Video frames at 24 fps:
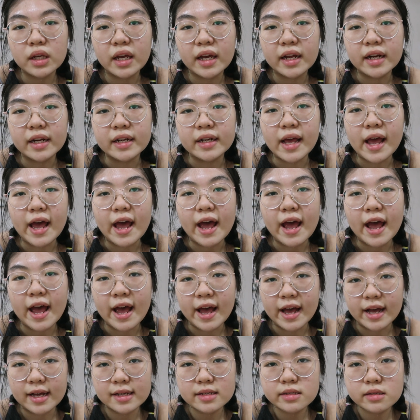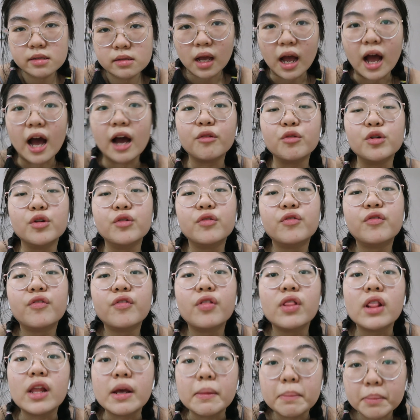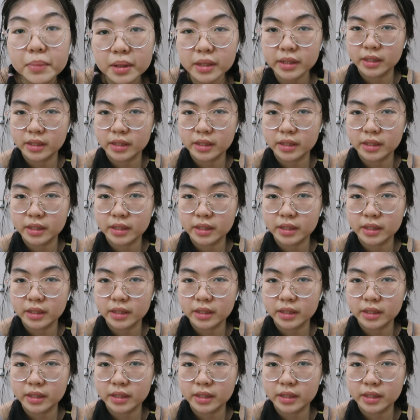get an ass, I will flip.